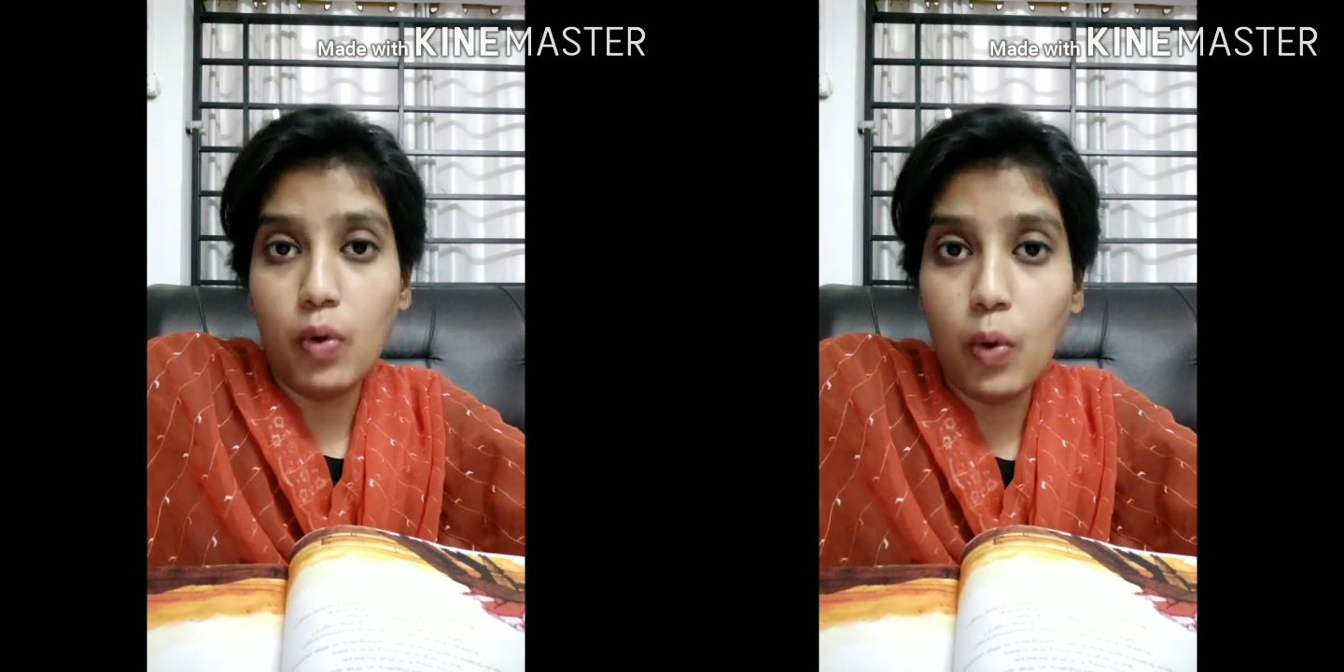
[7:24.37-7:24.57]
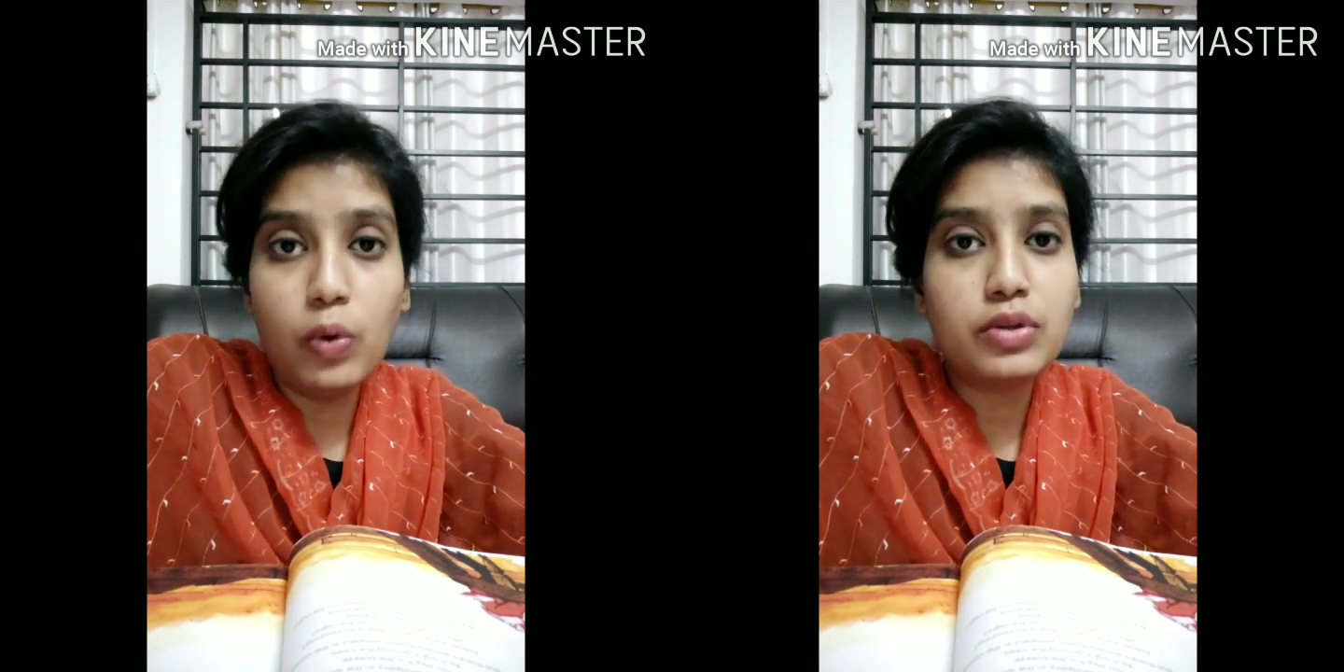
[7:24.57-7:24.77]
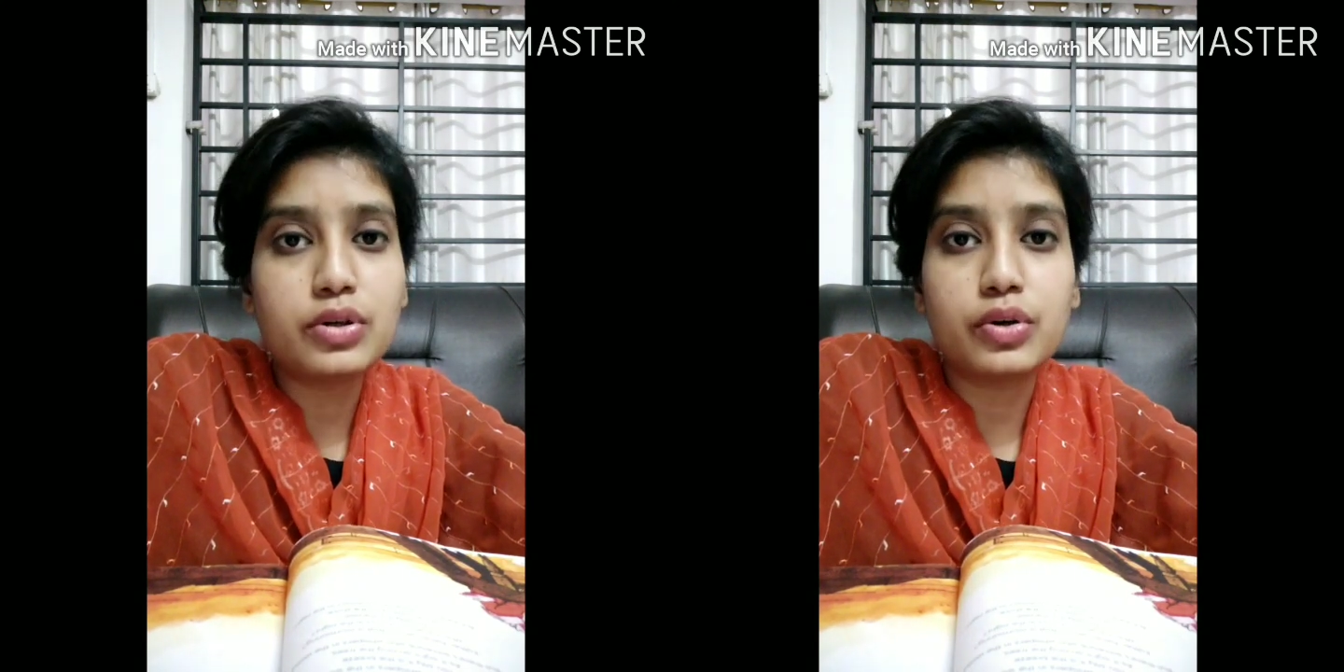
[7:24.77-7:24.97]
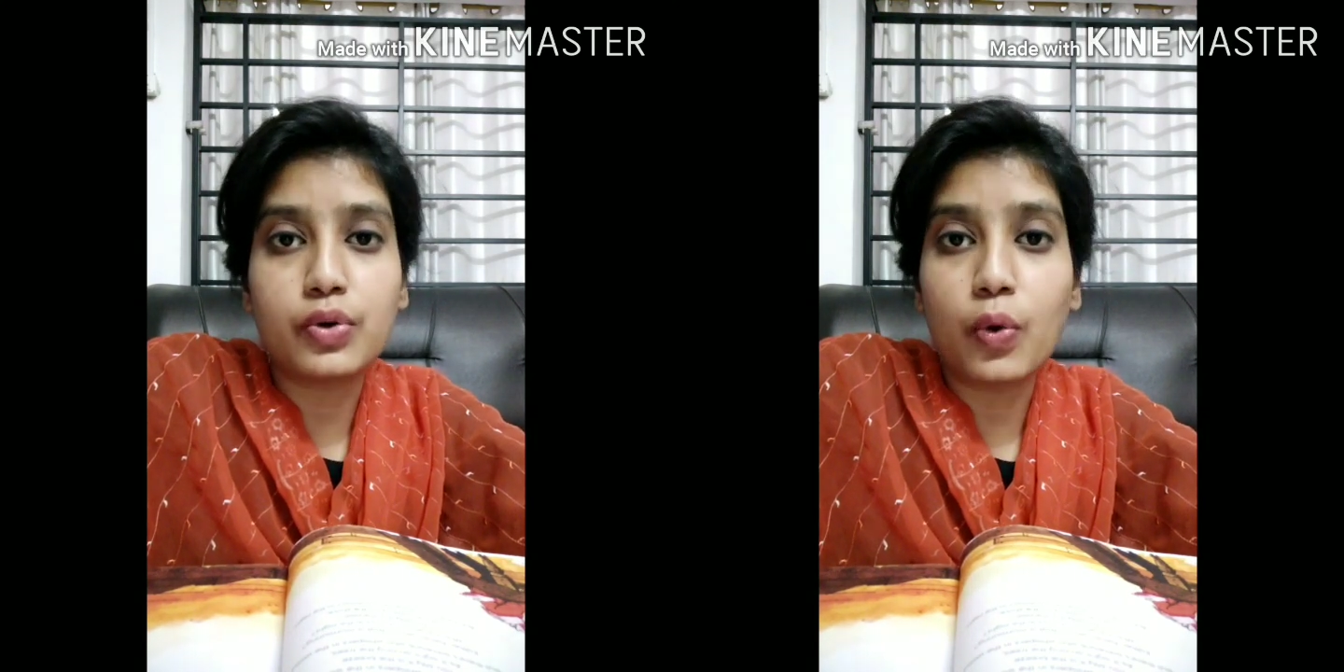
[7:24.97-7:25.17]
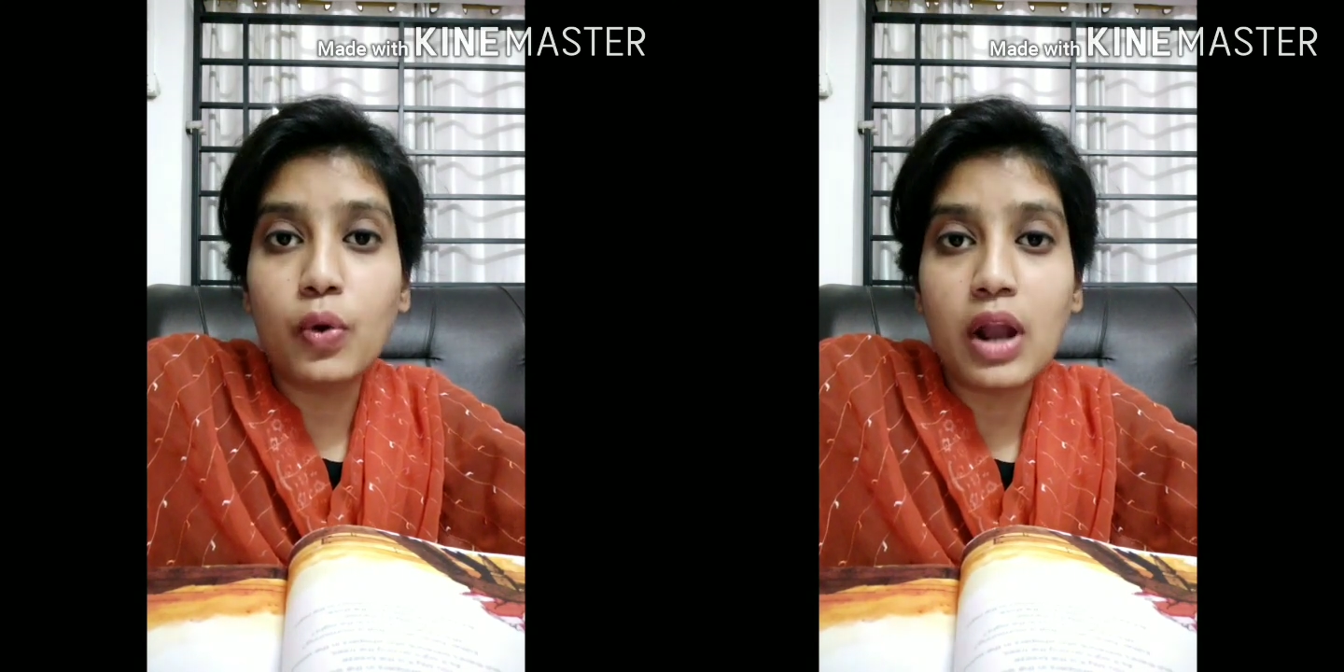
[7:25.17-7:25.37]
old or
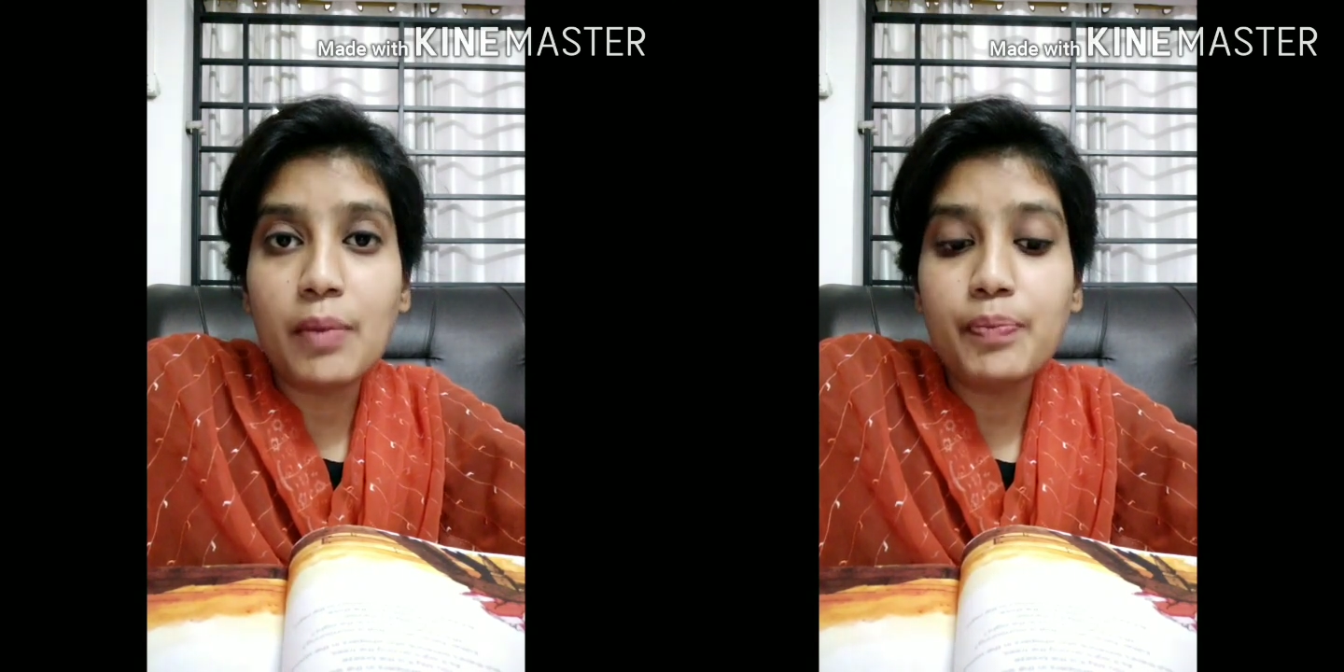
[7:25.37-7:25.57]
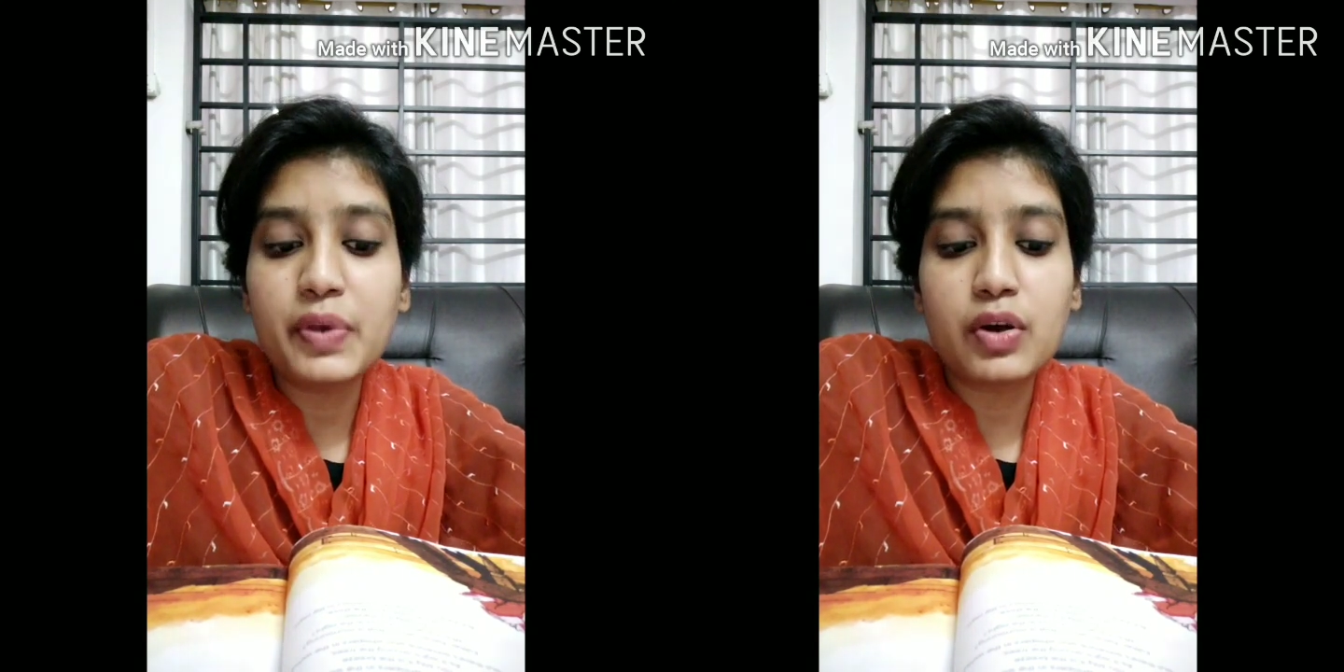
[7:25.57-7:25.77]
grown up,